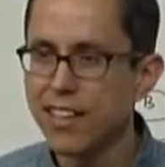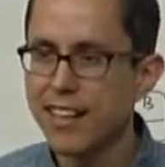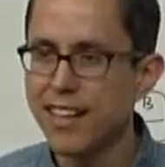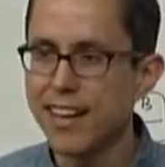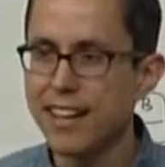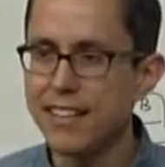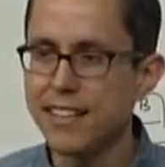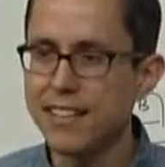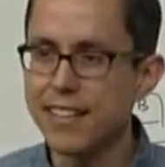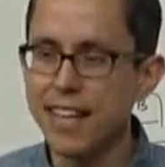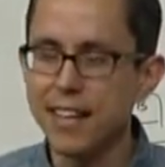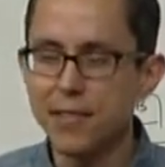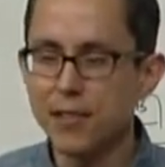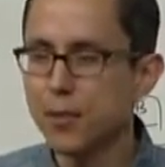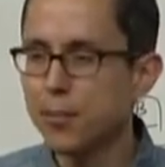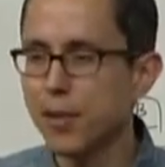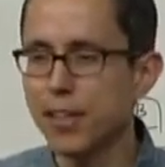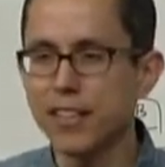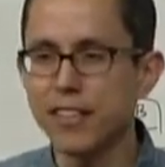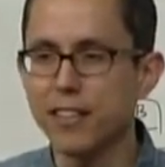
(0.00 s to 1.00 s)
And in that
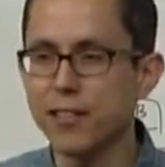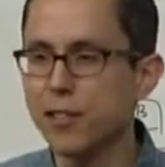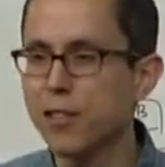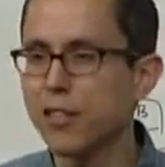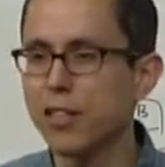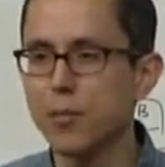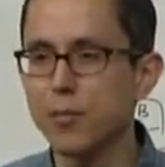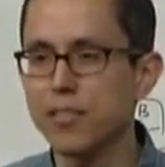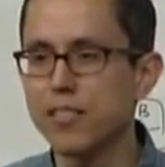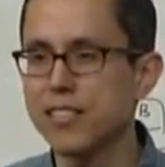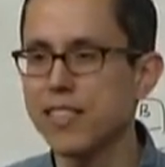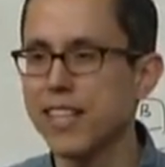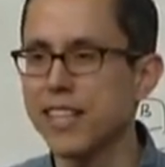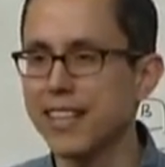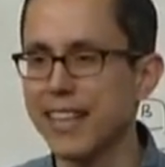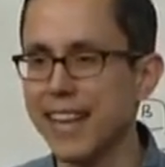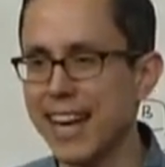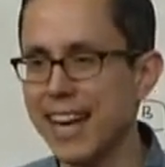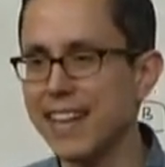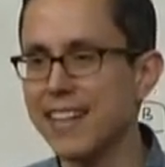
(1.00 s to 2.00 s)
third bucket, you can almost
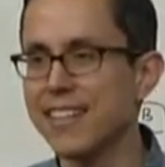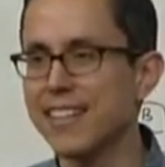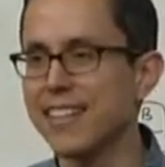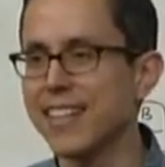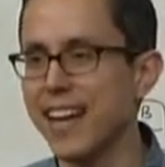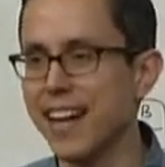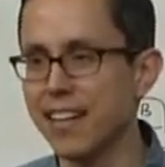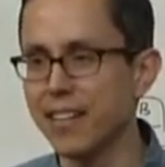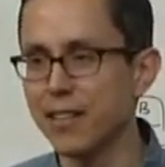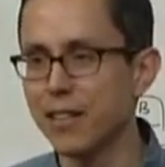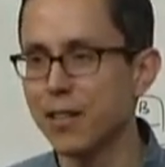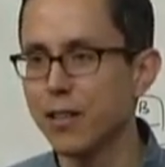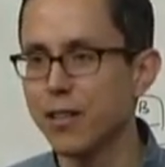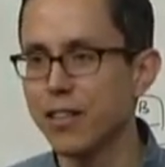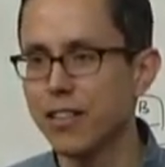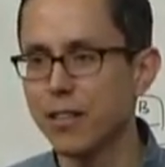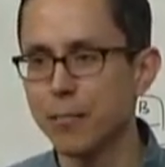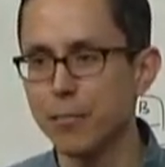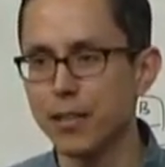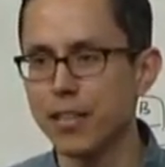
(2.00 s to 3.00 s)
take any category
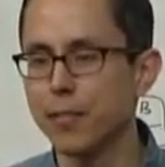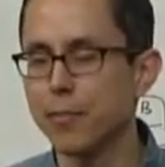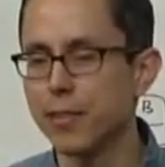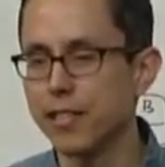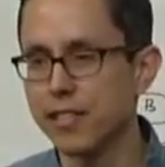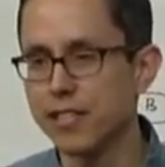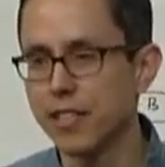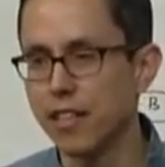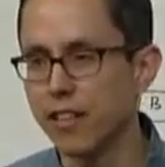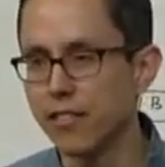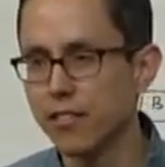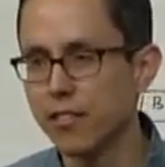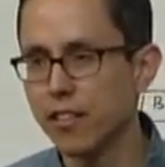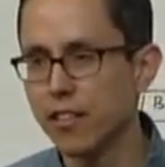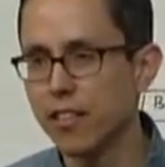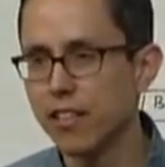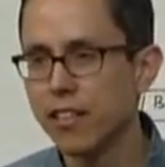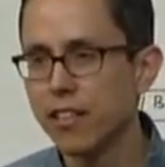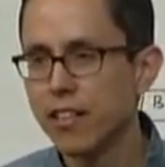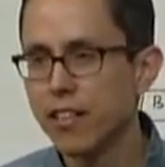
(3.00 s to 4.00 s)
in B two B
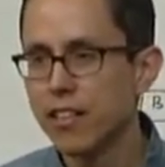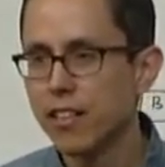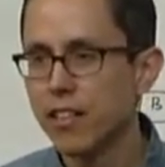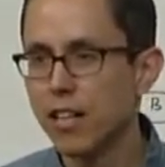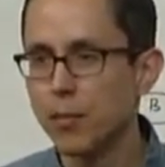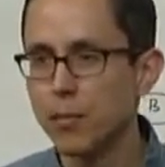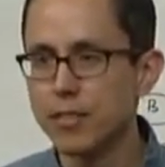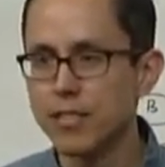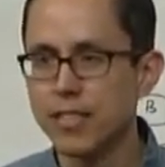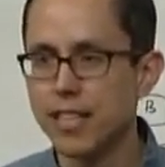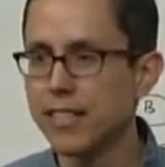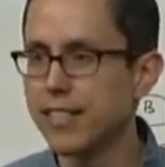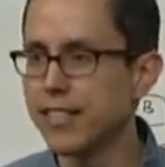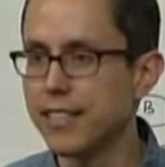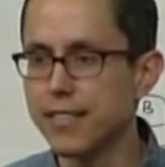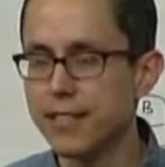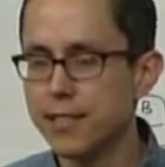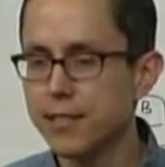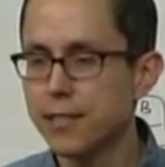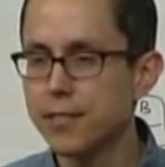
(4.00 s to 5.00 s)
software, almost any
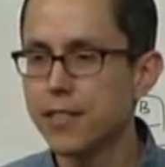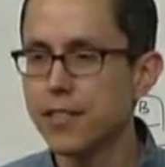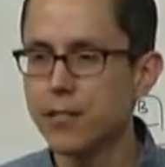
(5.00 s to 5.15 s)
industry.